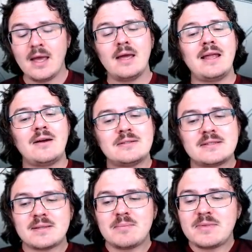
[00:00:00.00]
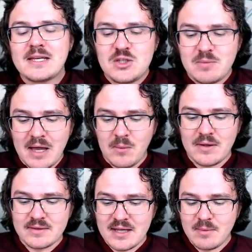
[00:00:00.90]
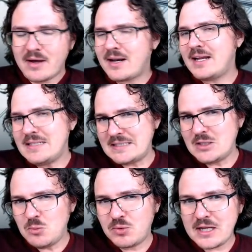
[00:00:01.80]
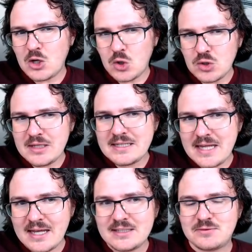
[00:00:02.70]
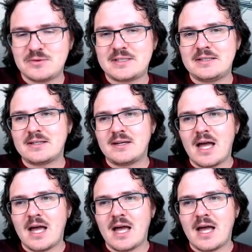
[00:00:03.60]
Now, some things you might want to think about, it is still pretty early days for Zilliqa.